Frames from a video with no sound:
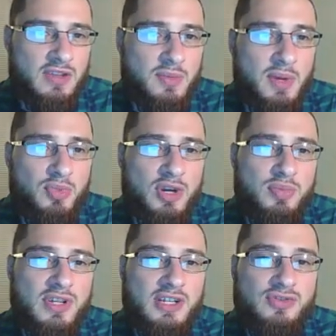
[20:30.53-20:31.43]
Membrane
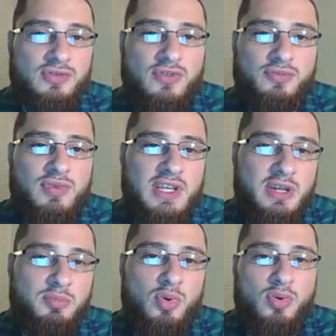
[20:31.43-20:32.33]
potential, three
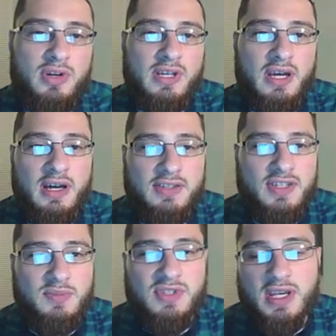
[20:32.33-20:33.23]
important
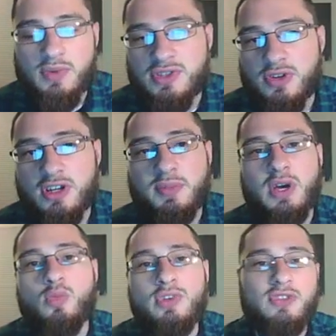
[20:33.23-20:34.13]
concepts that we talk
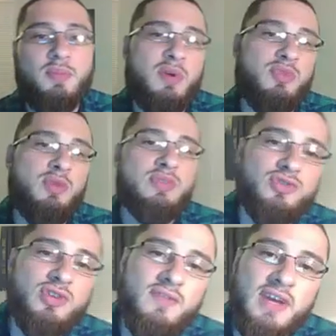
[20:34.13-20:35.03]
about with the membrane potential.